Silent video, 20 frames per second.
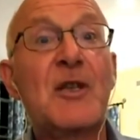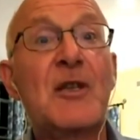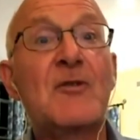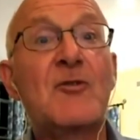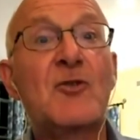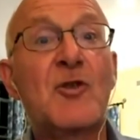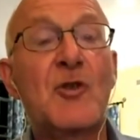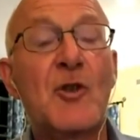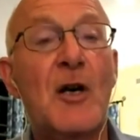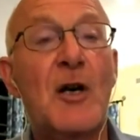
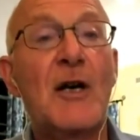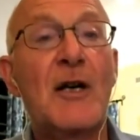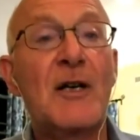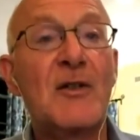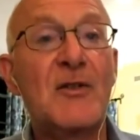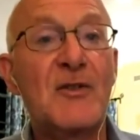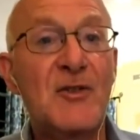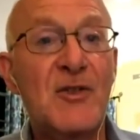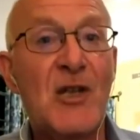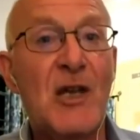They'd try
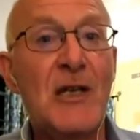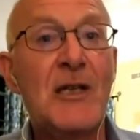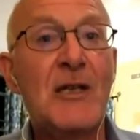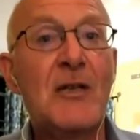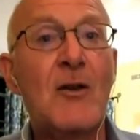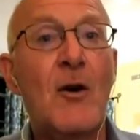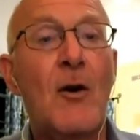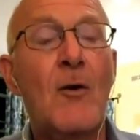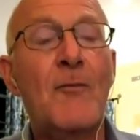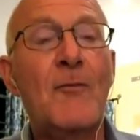and
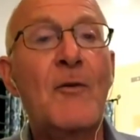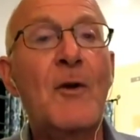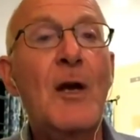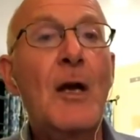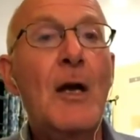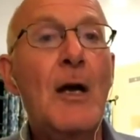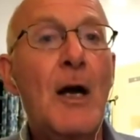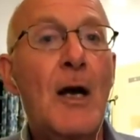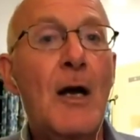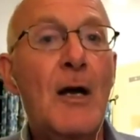take off
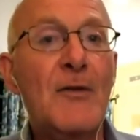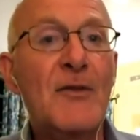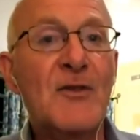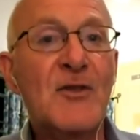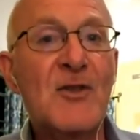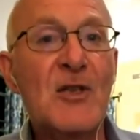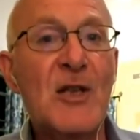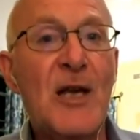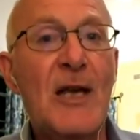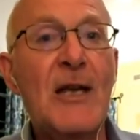the
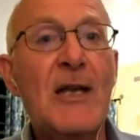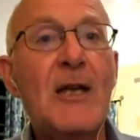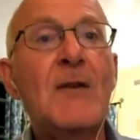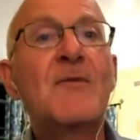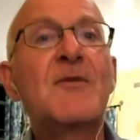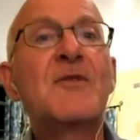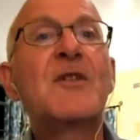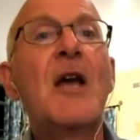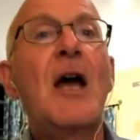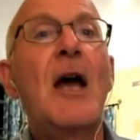
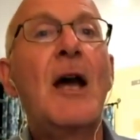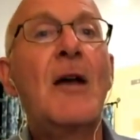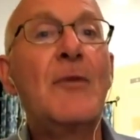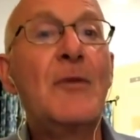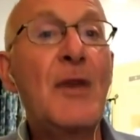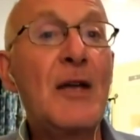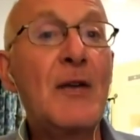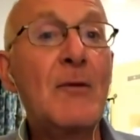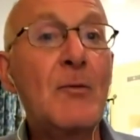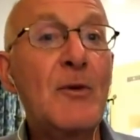slaves,
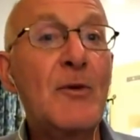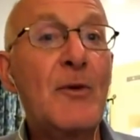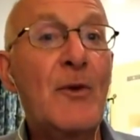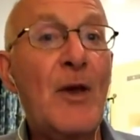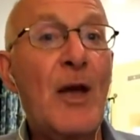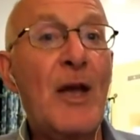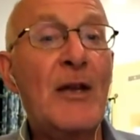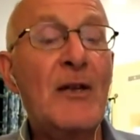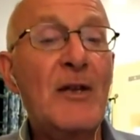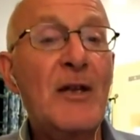and they would
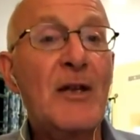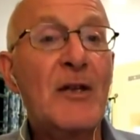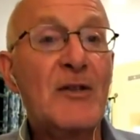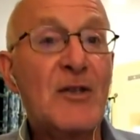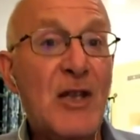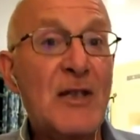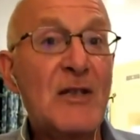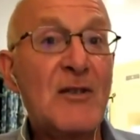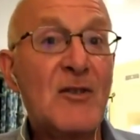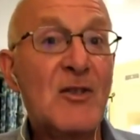then
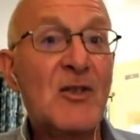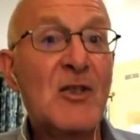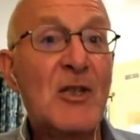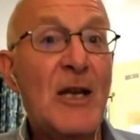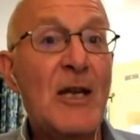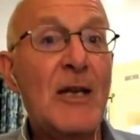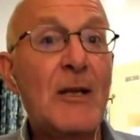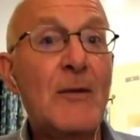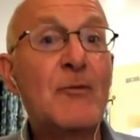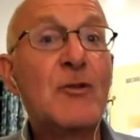take the
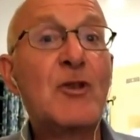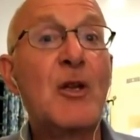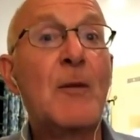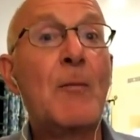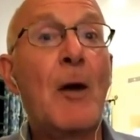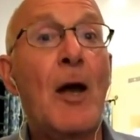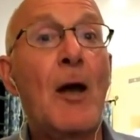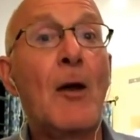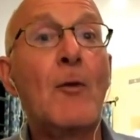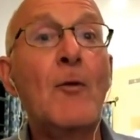slave
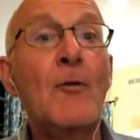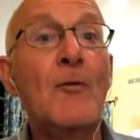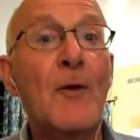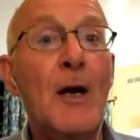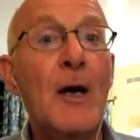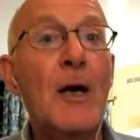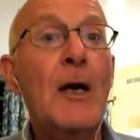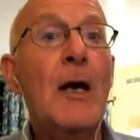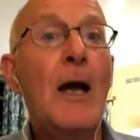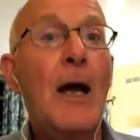ship
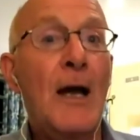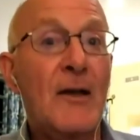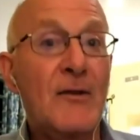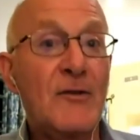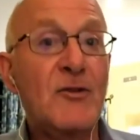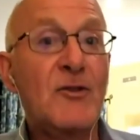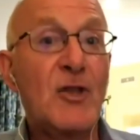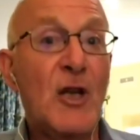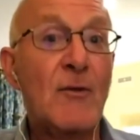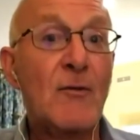over
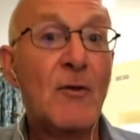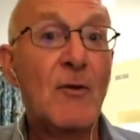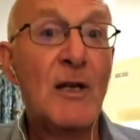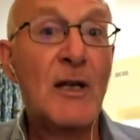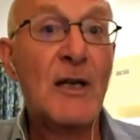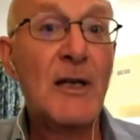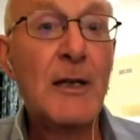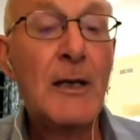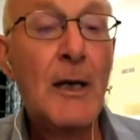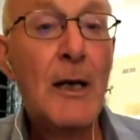and
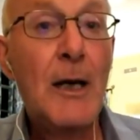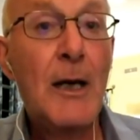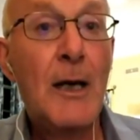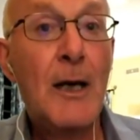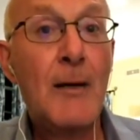generally